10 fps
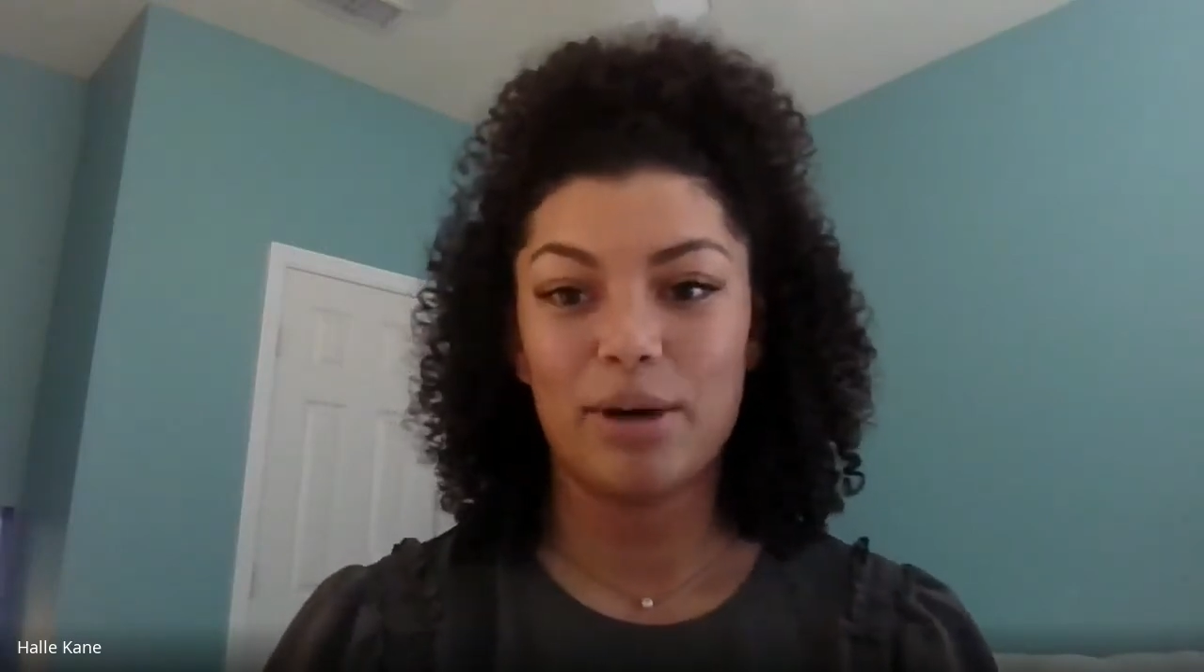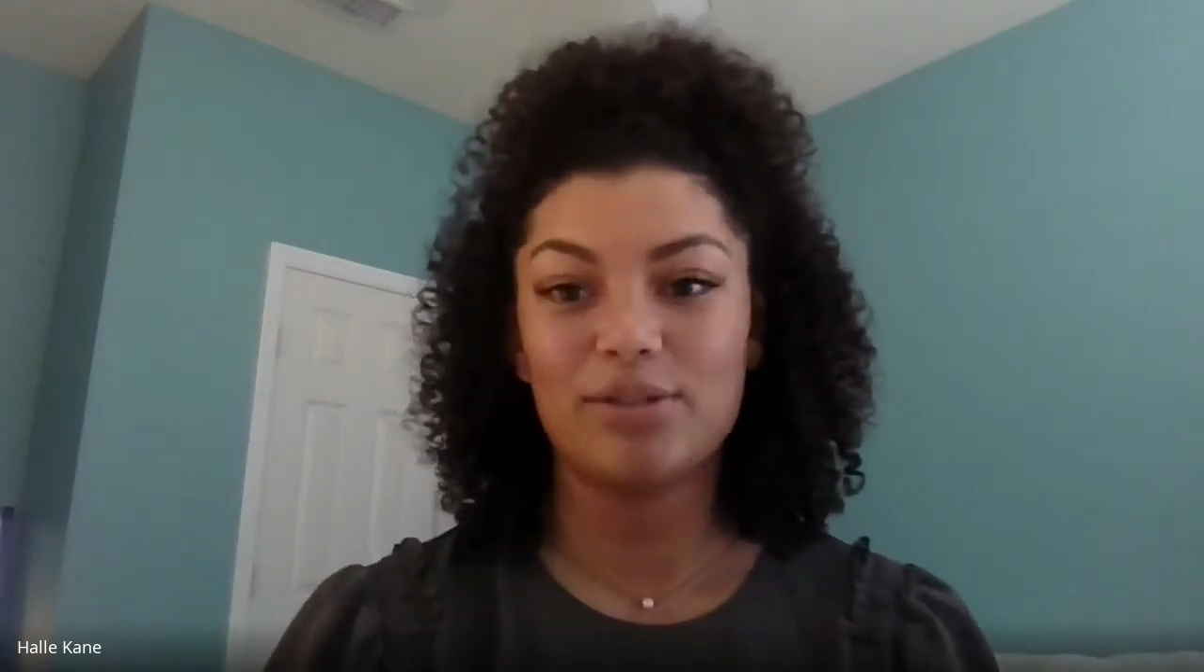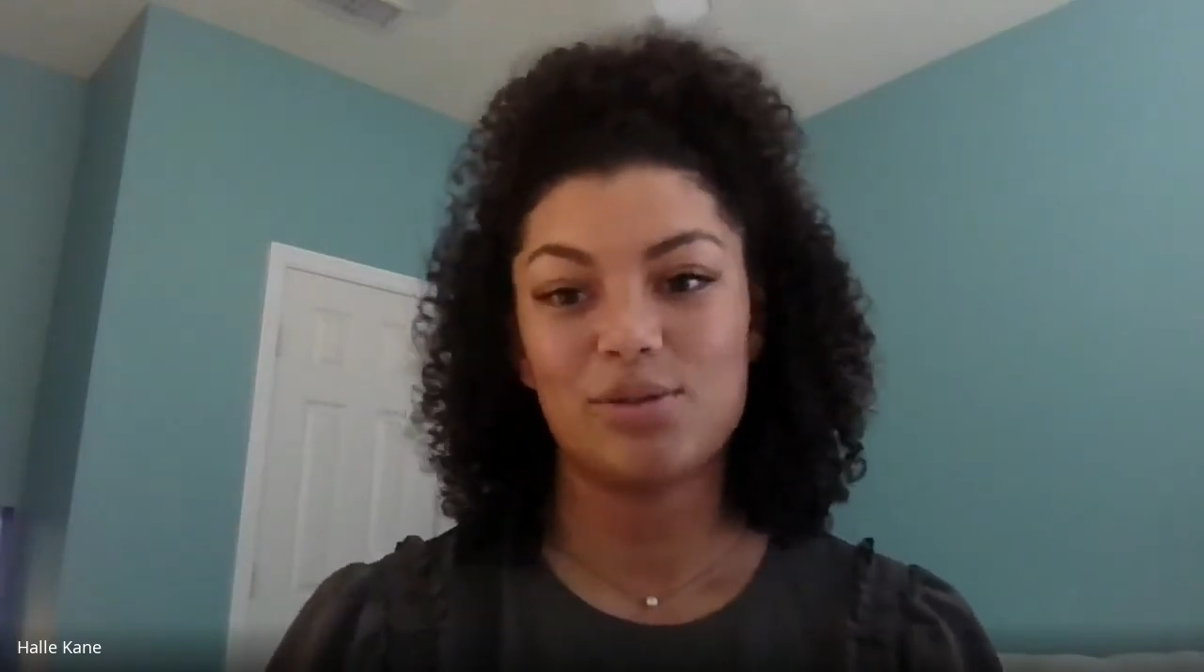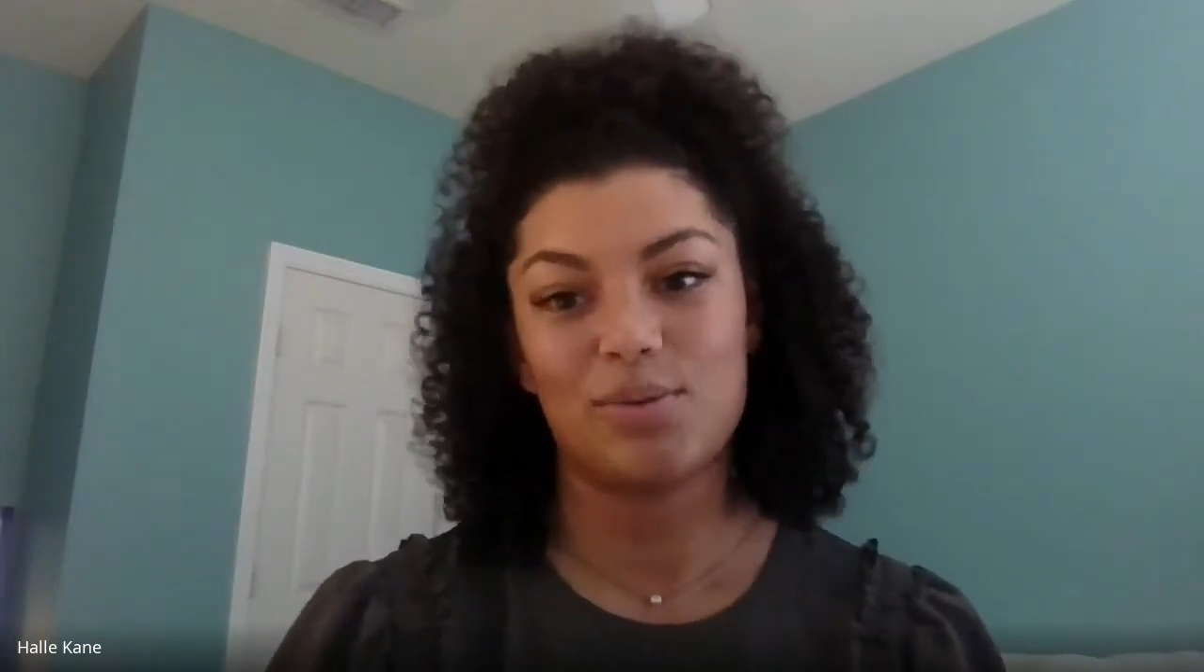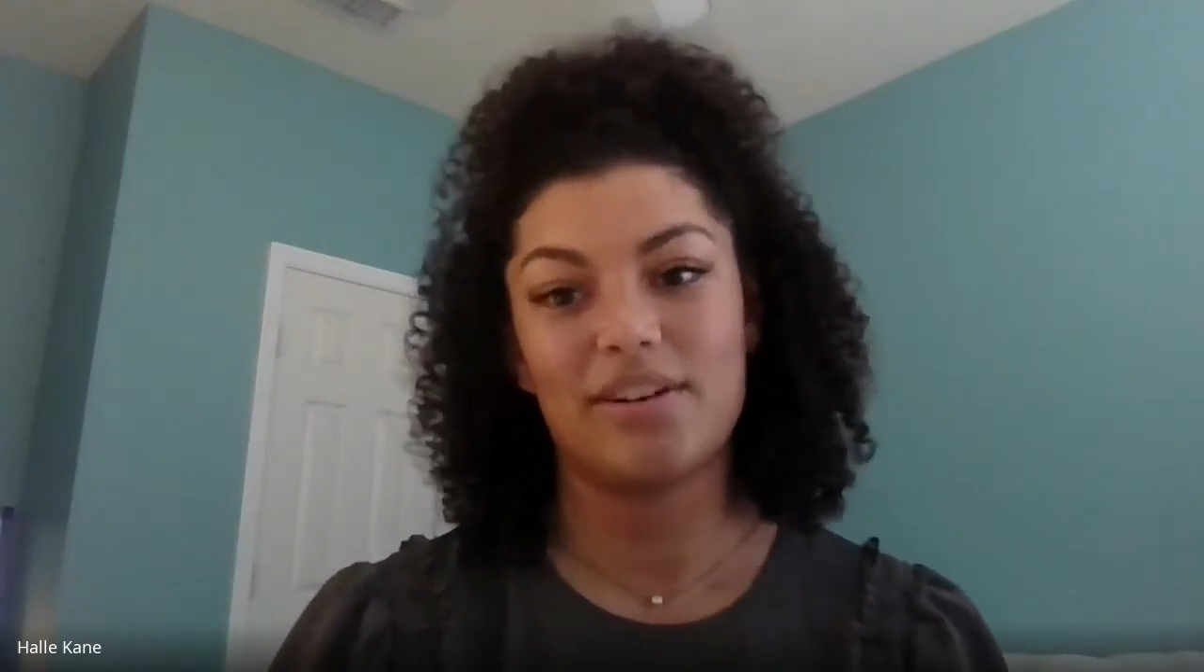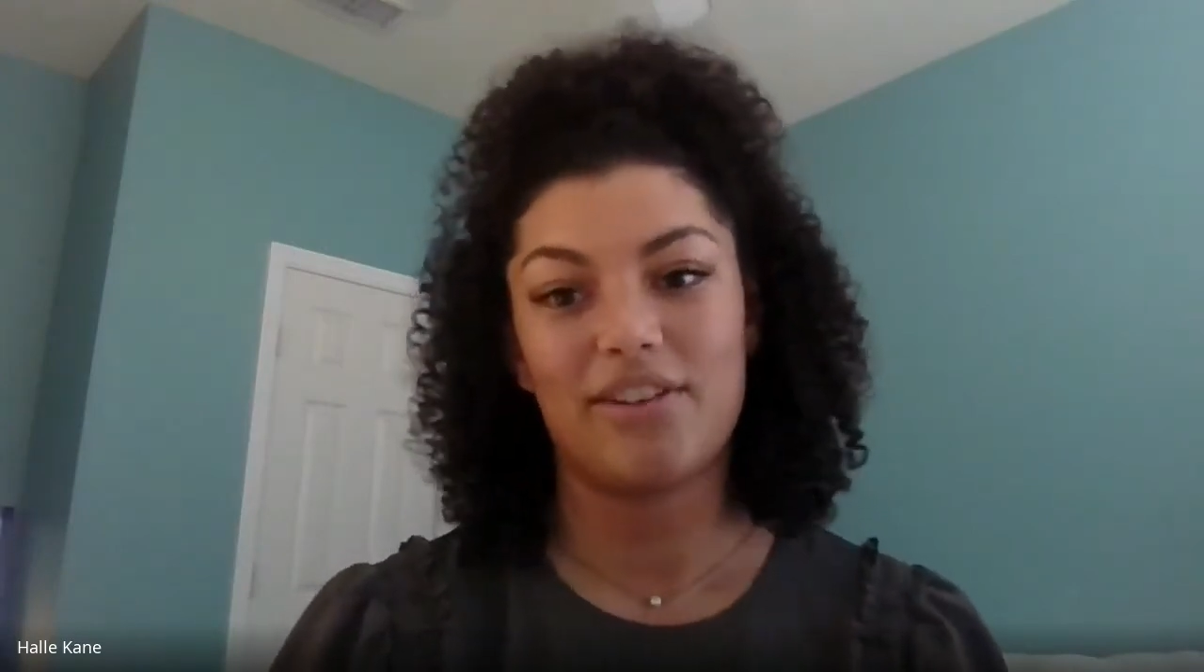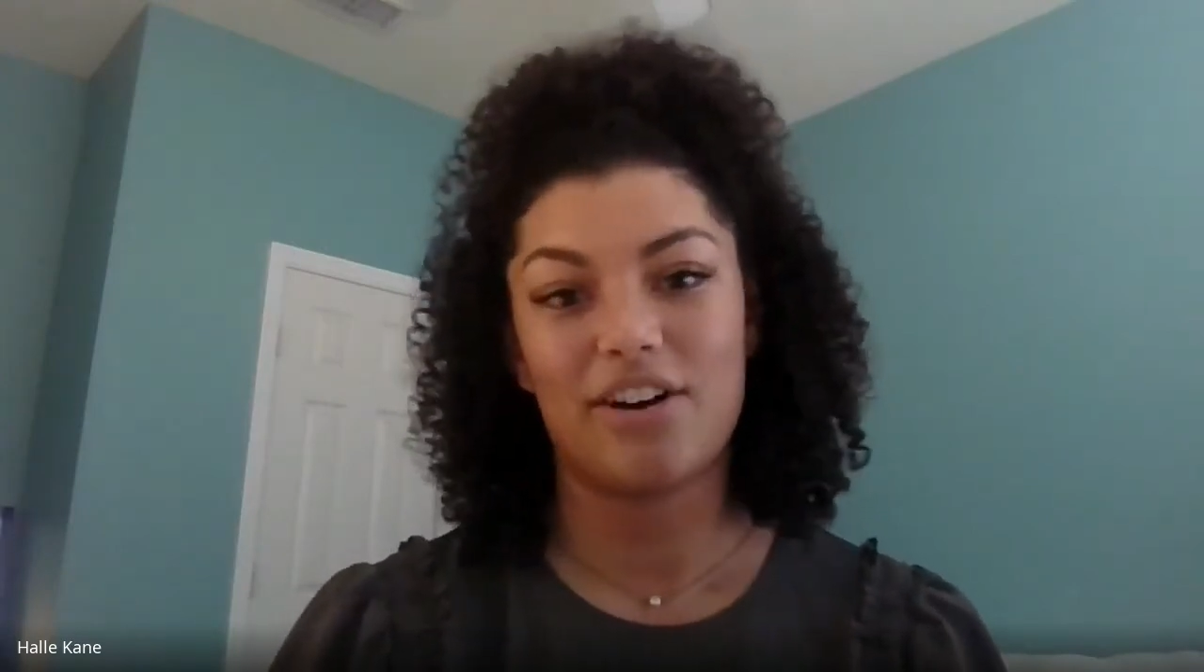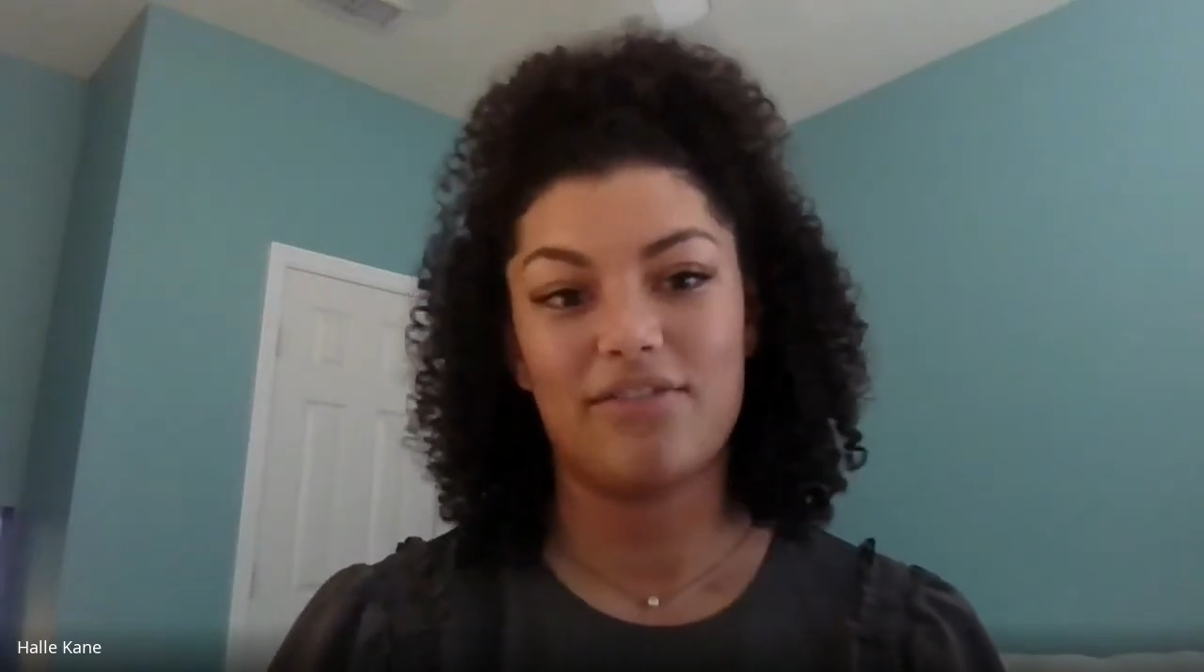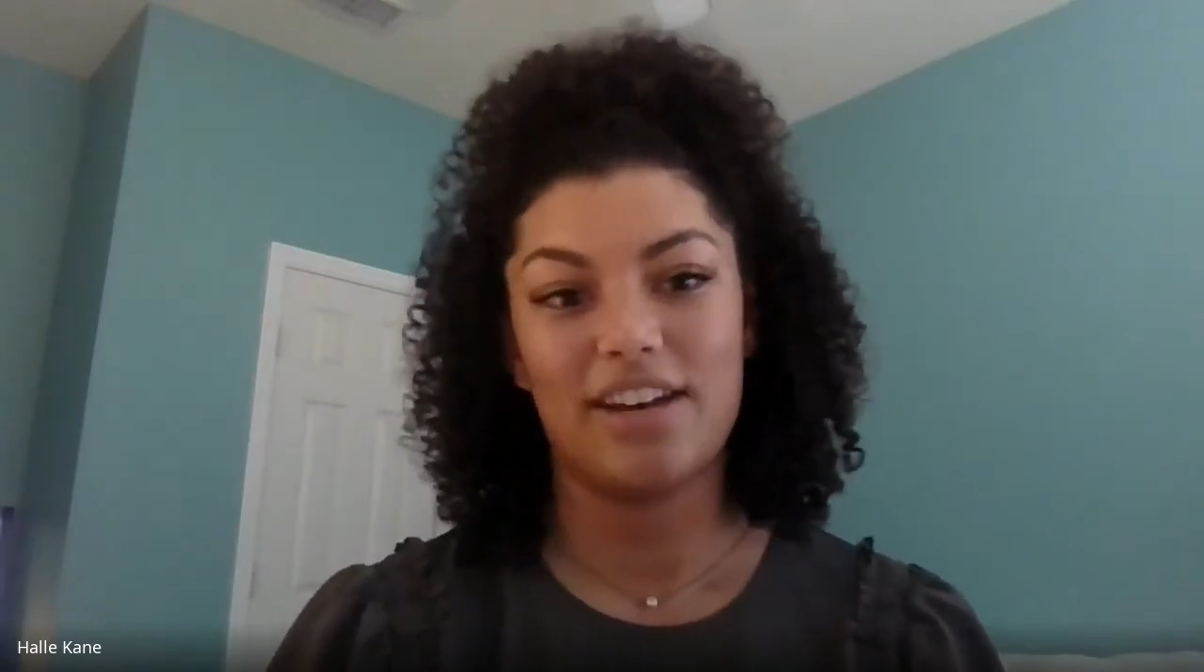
post one of our